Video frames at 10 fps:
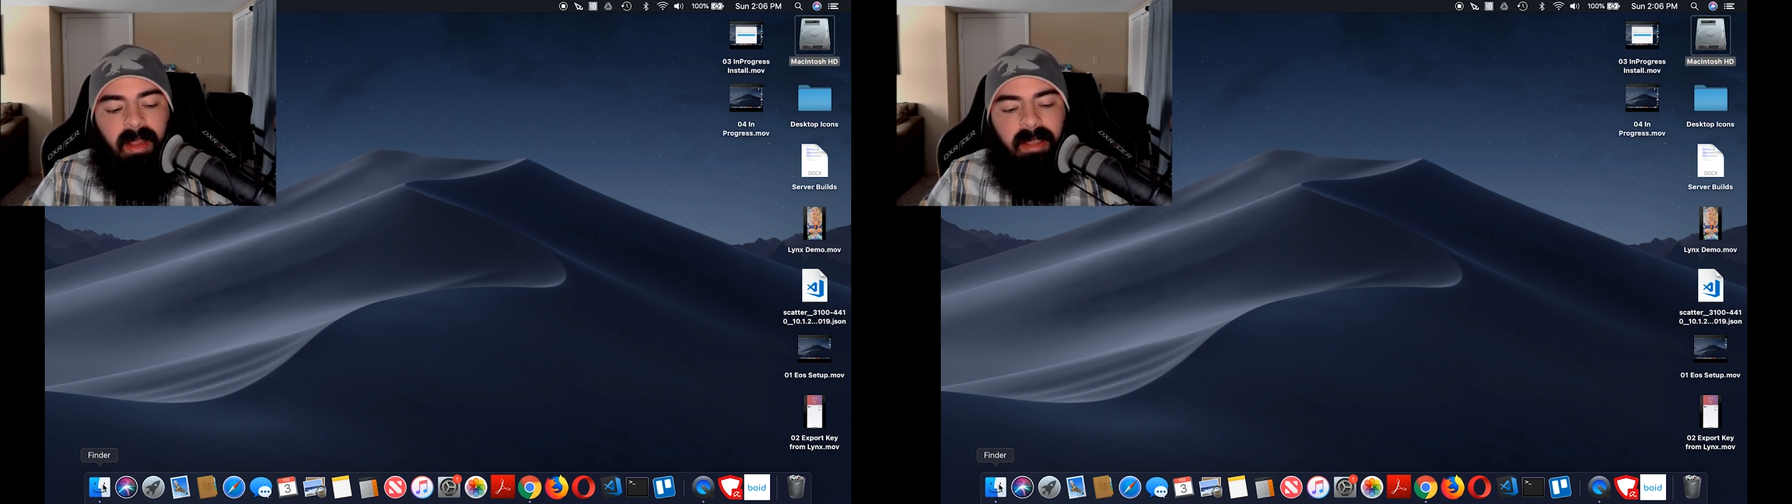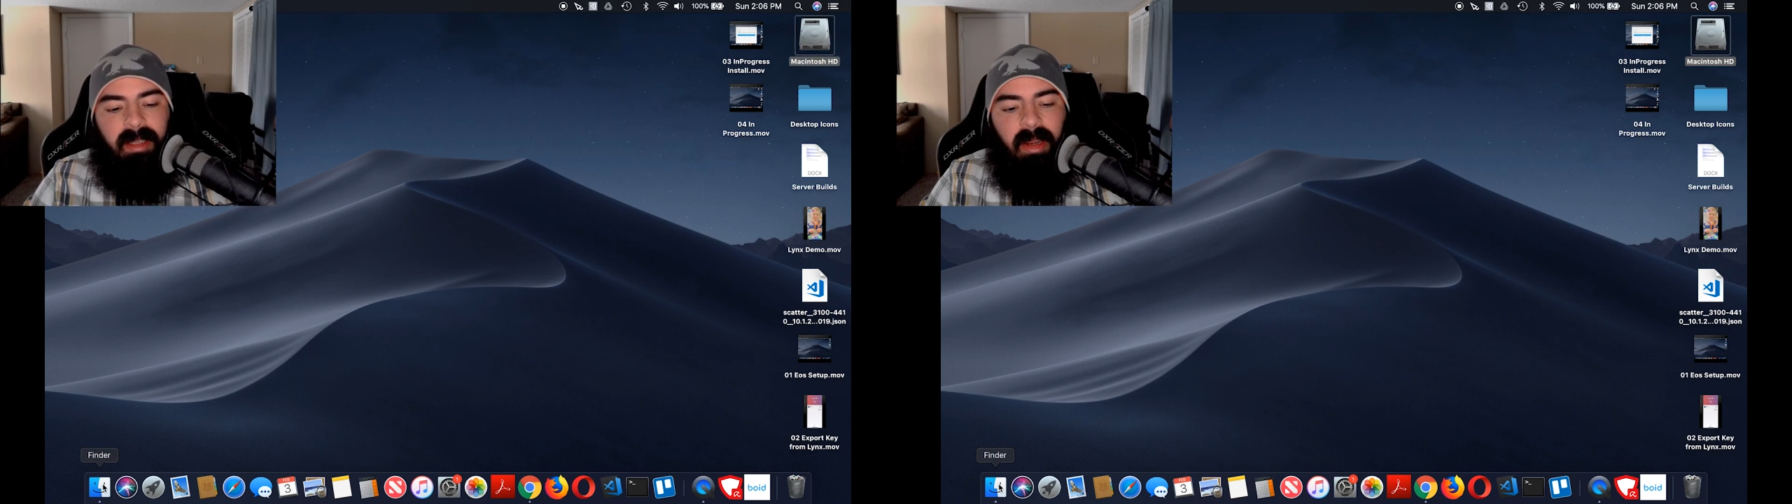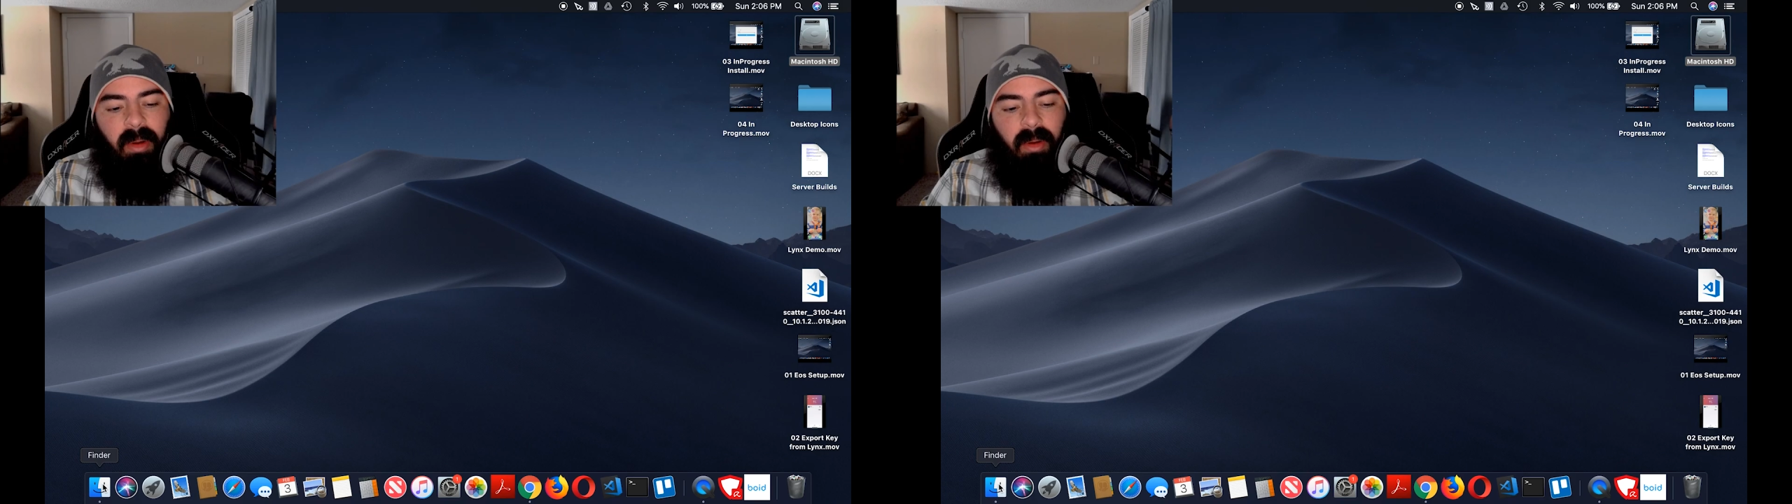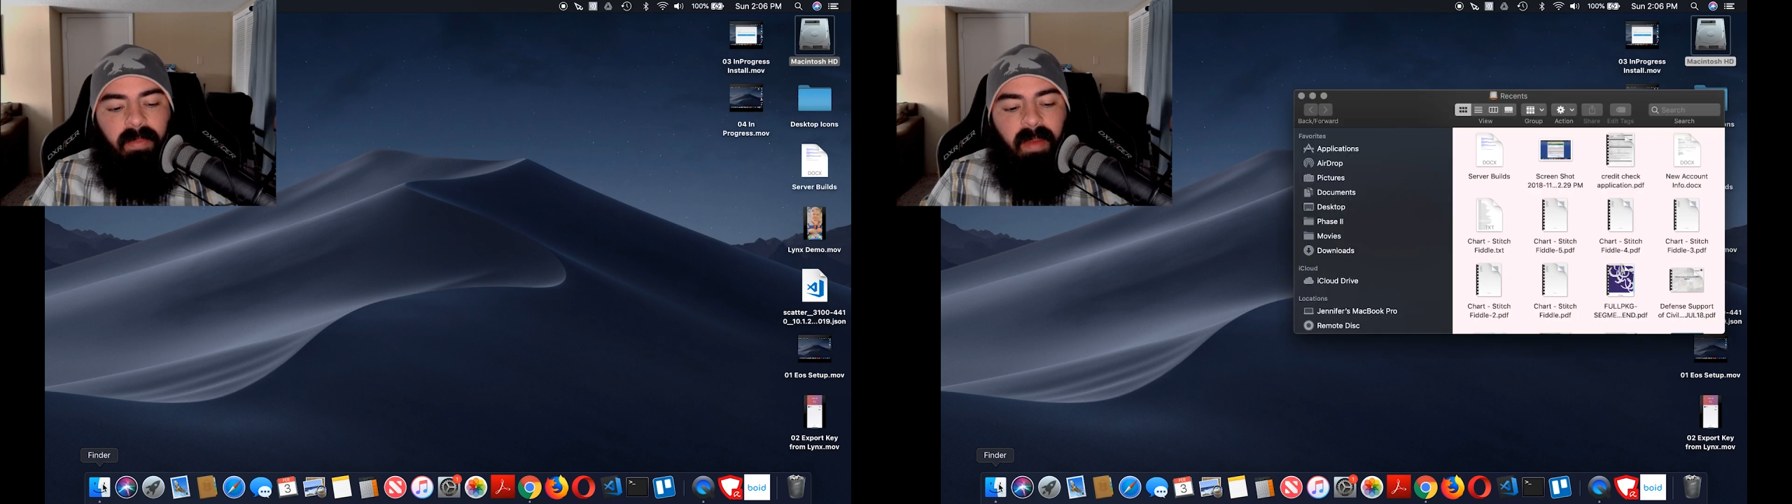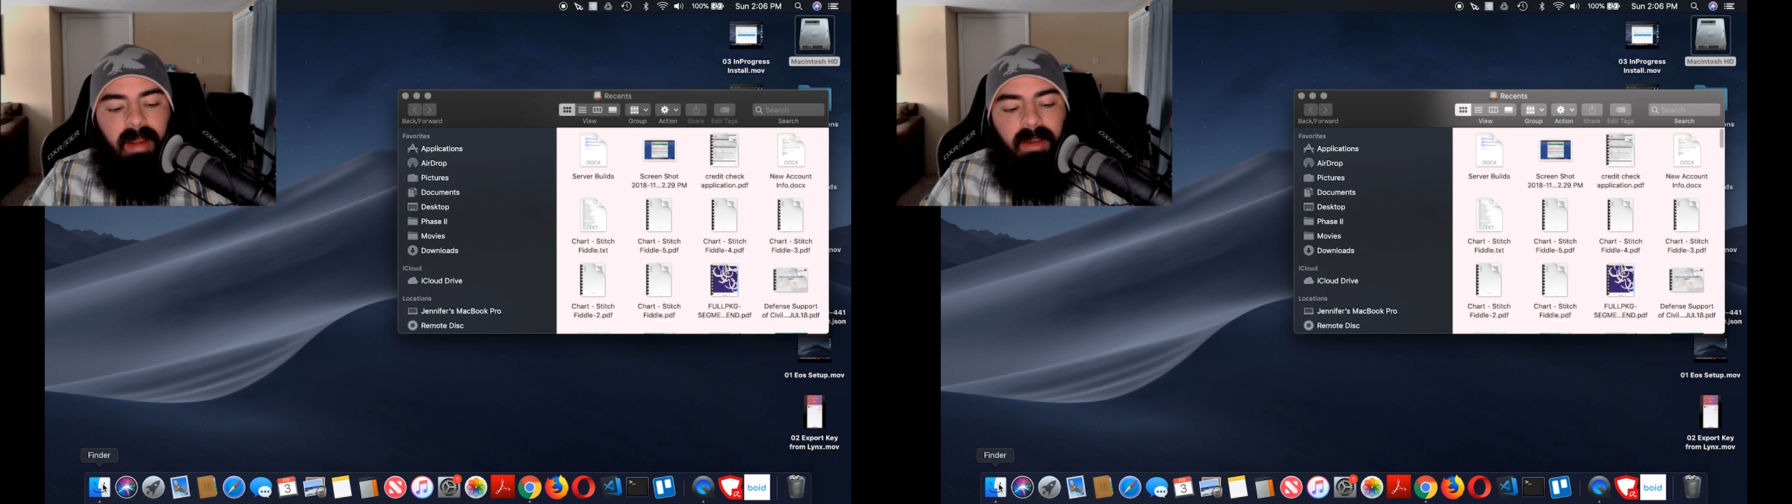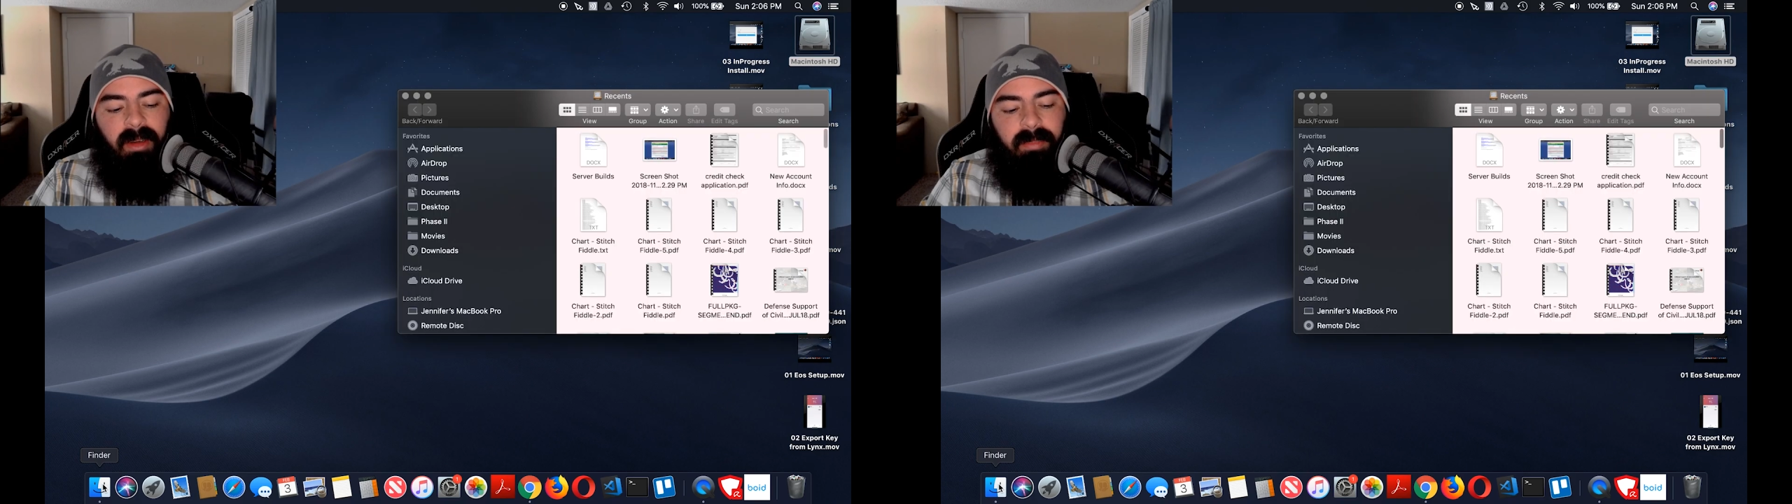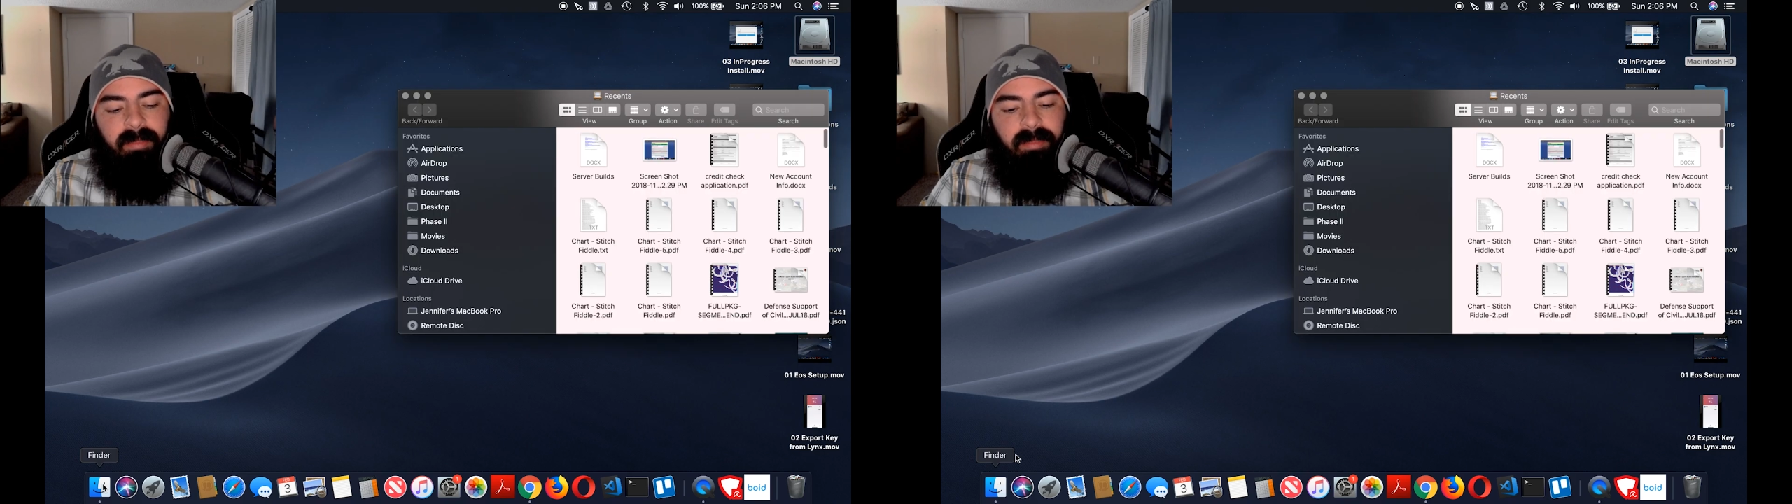click down here on Finder.